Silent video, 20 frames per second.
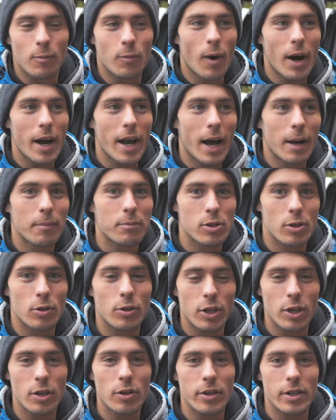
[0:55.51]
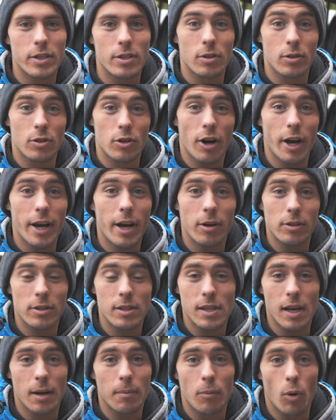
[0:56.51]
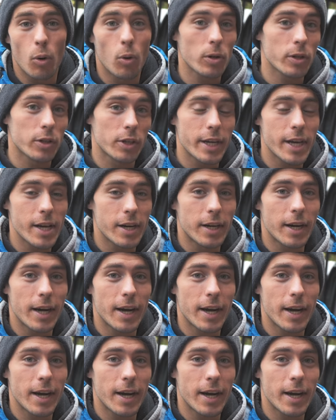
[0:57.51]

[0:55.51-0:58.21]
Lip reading: why I'm so curious to try out some older gear